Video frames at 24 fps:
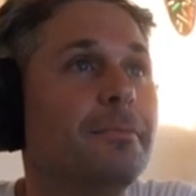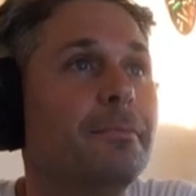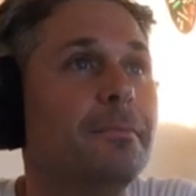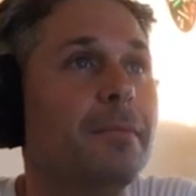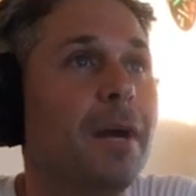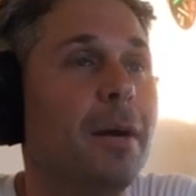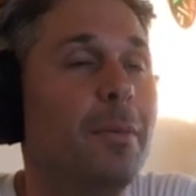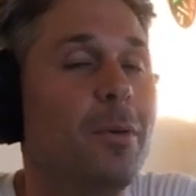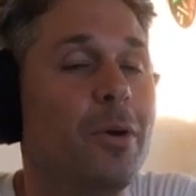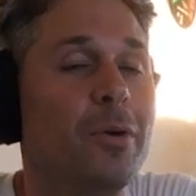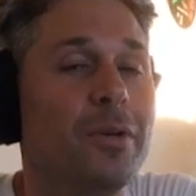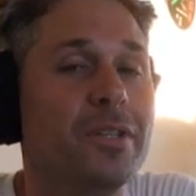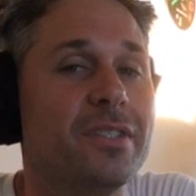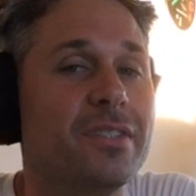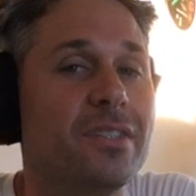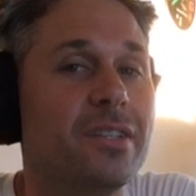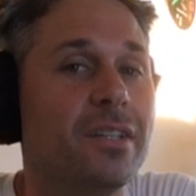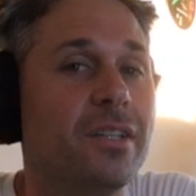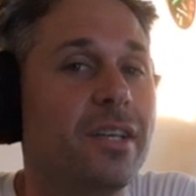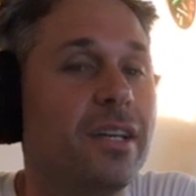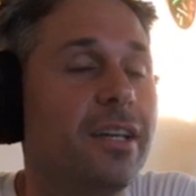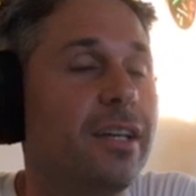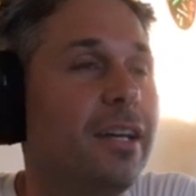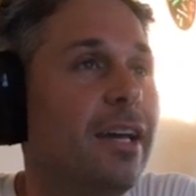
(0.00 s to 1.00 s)
I'm always
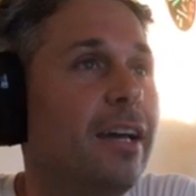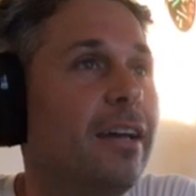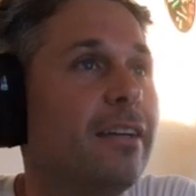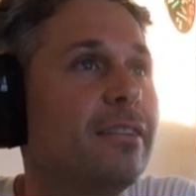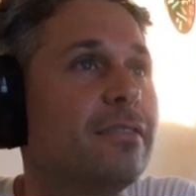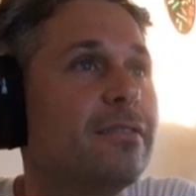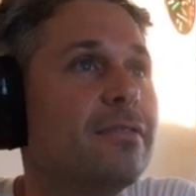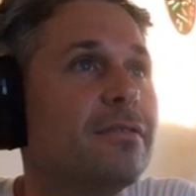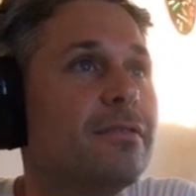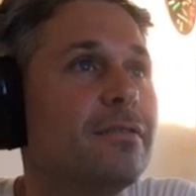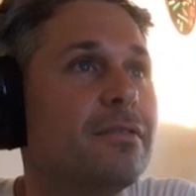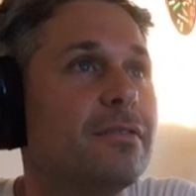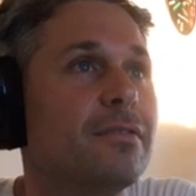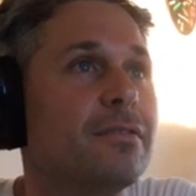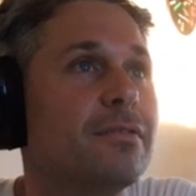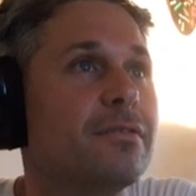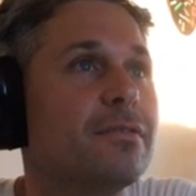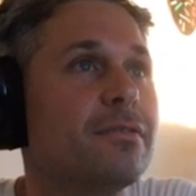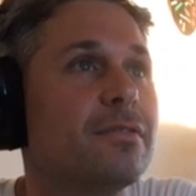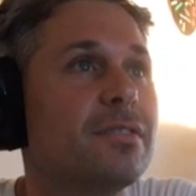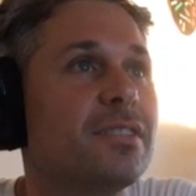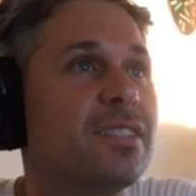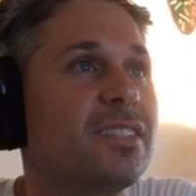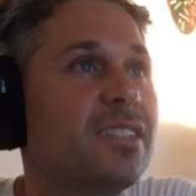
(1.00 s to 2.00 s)
looking at
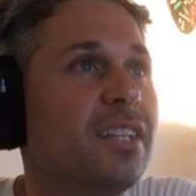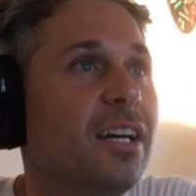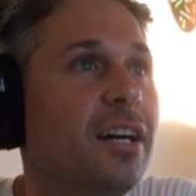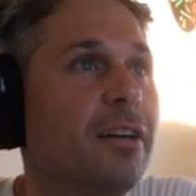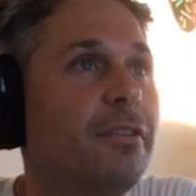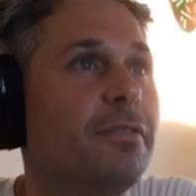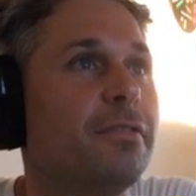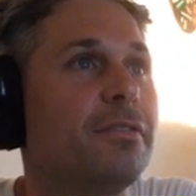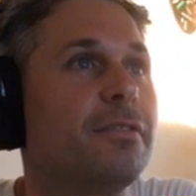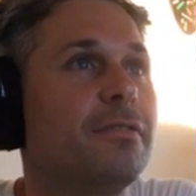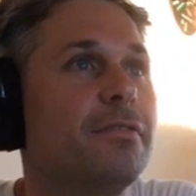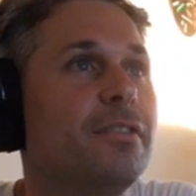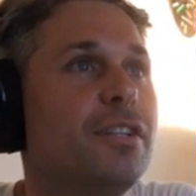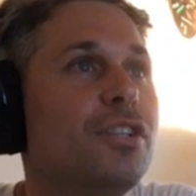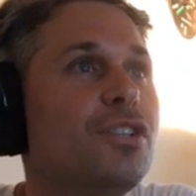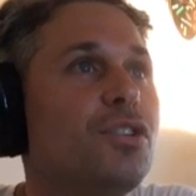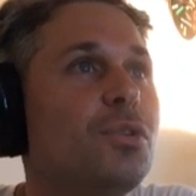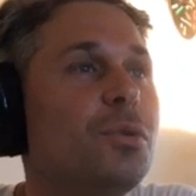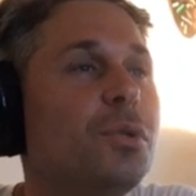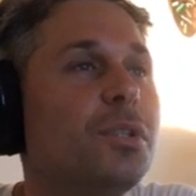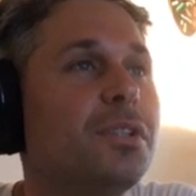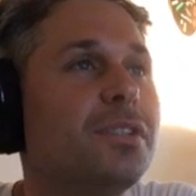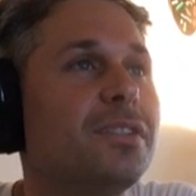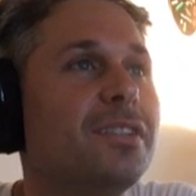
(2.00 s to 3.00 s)
stuff,
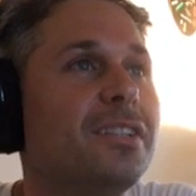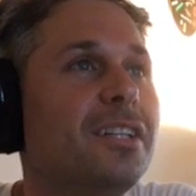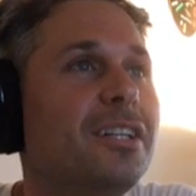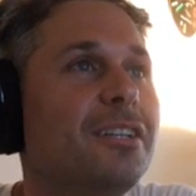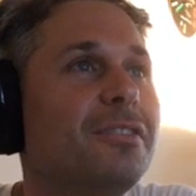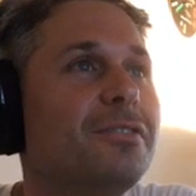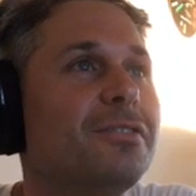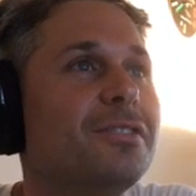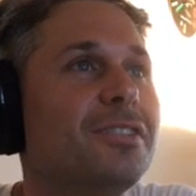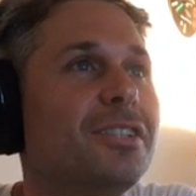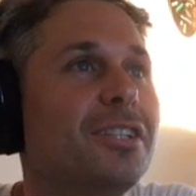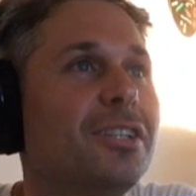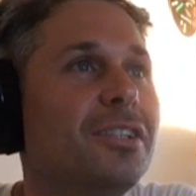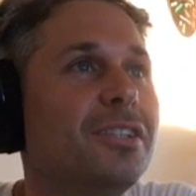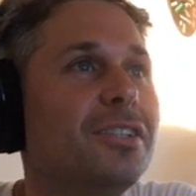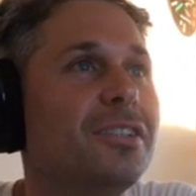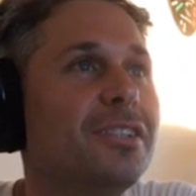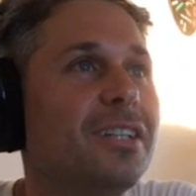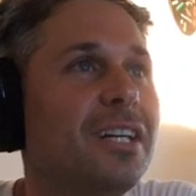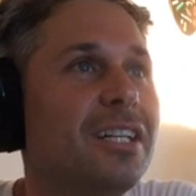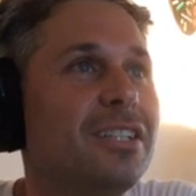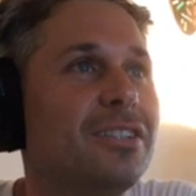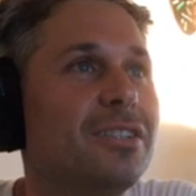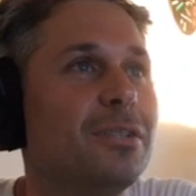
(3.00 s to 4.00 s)
visual stuff, so
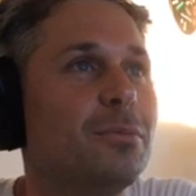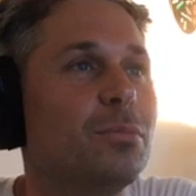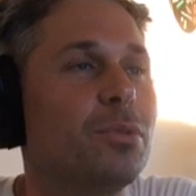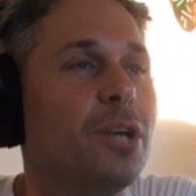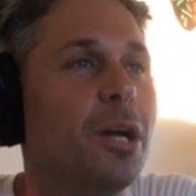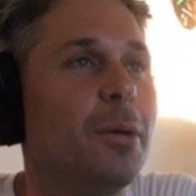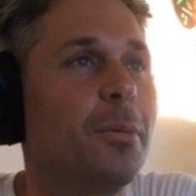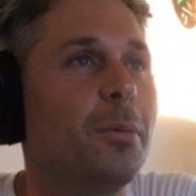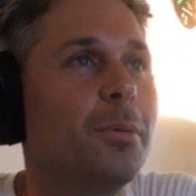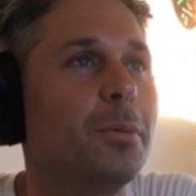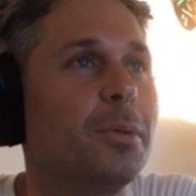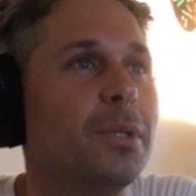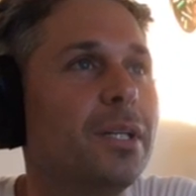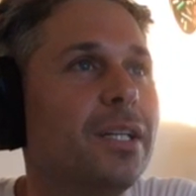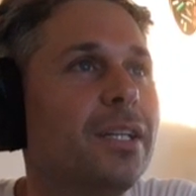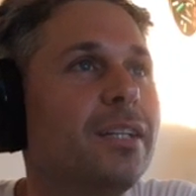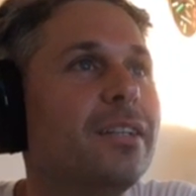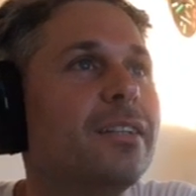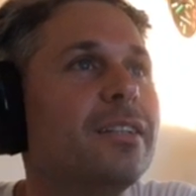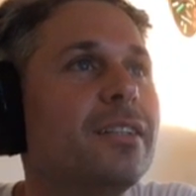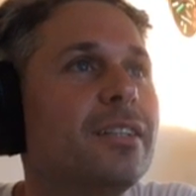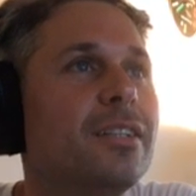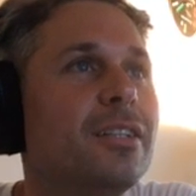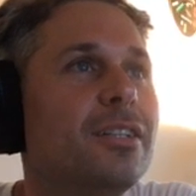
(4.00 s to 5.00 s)
I should probably
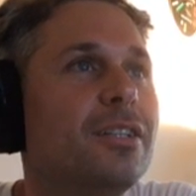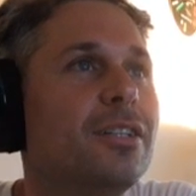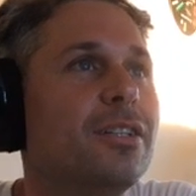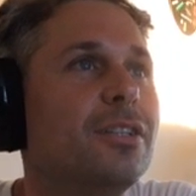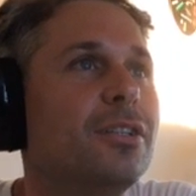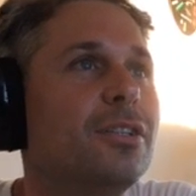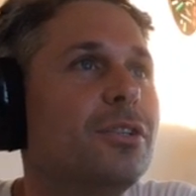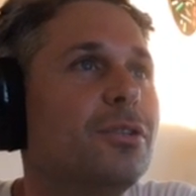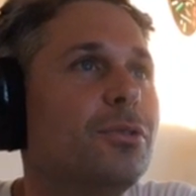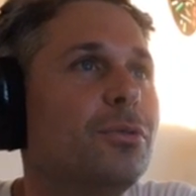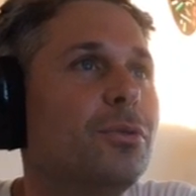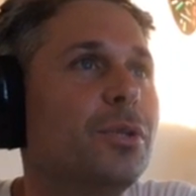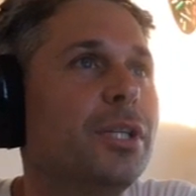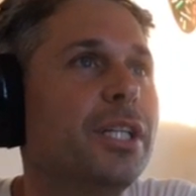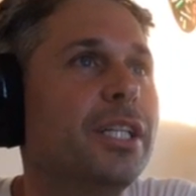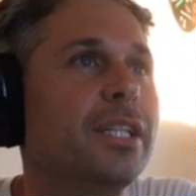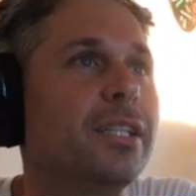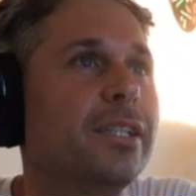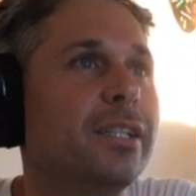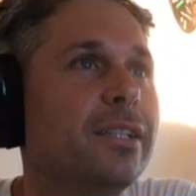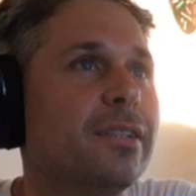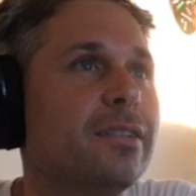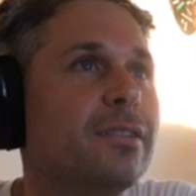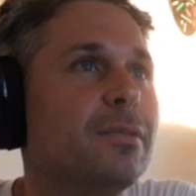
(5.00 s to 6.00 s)
read
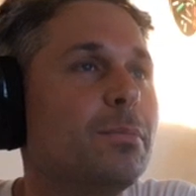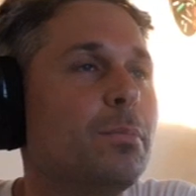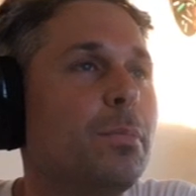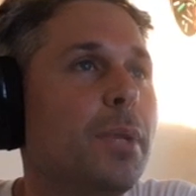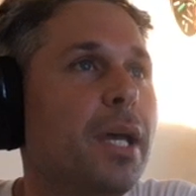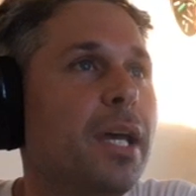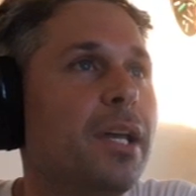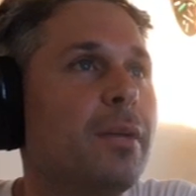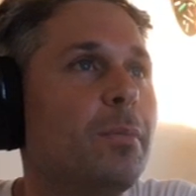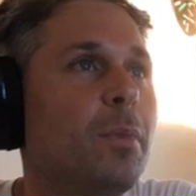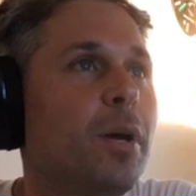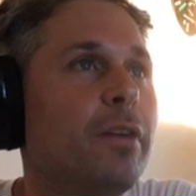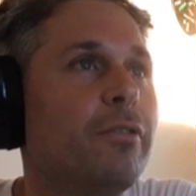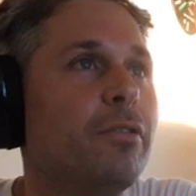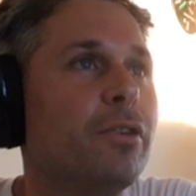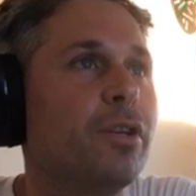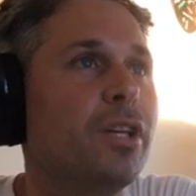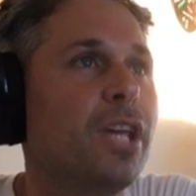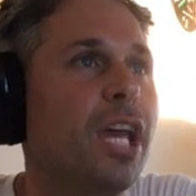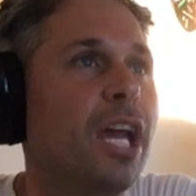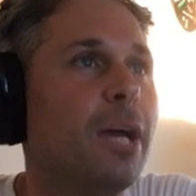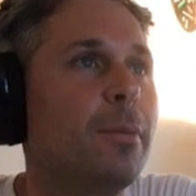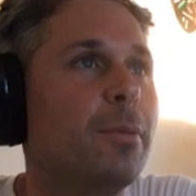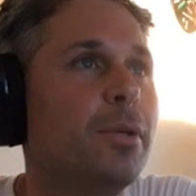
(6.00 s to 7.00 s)
and expand my
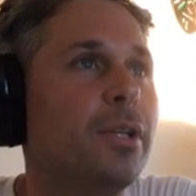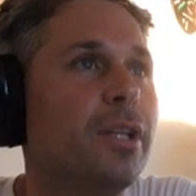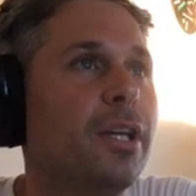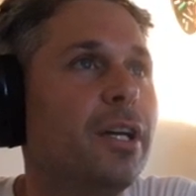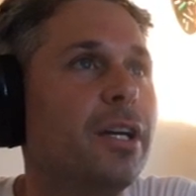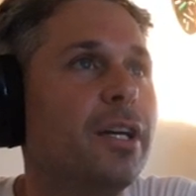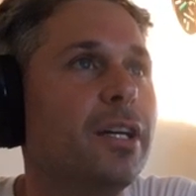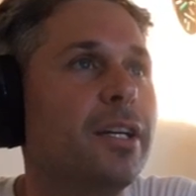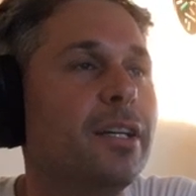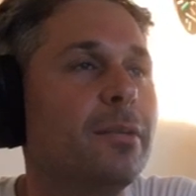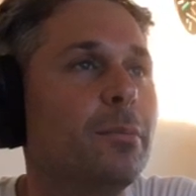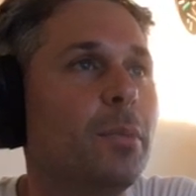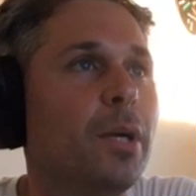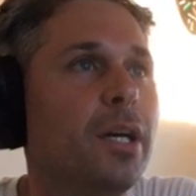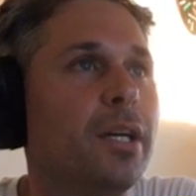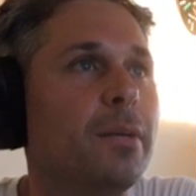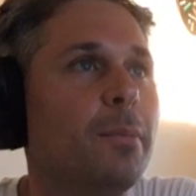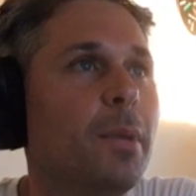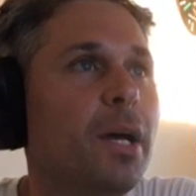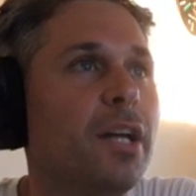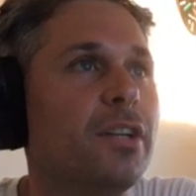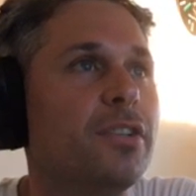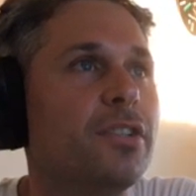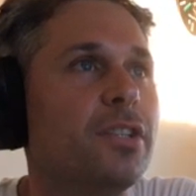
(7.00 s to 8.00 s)
vocabulary and my
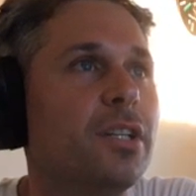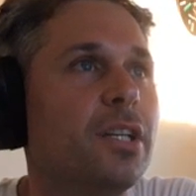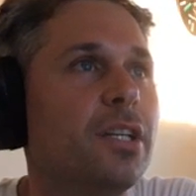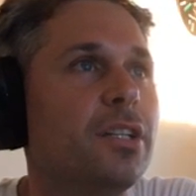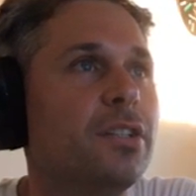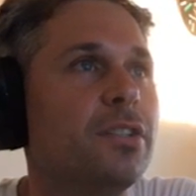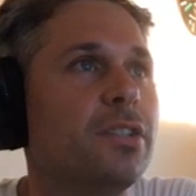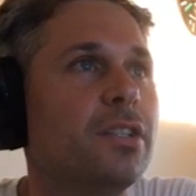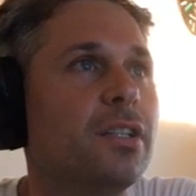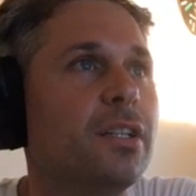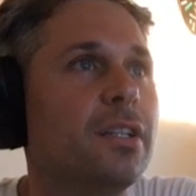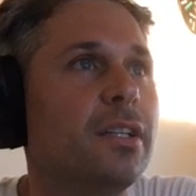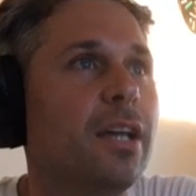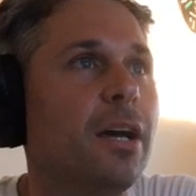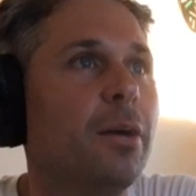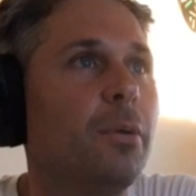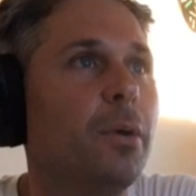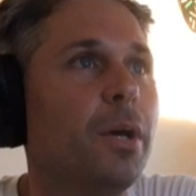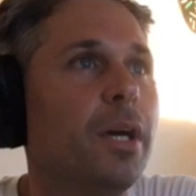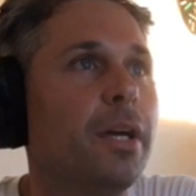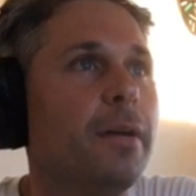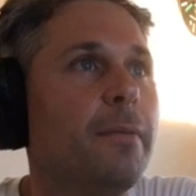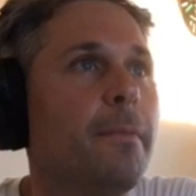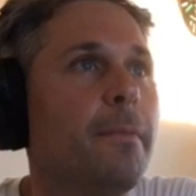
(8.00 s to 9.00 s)
imagination in that way.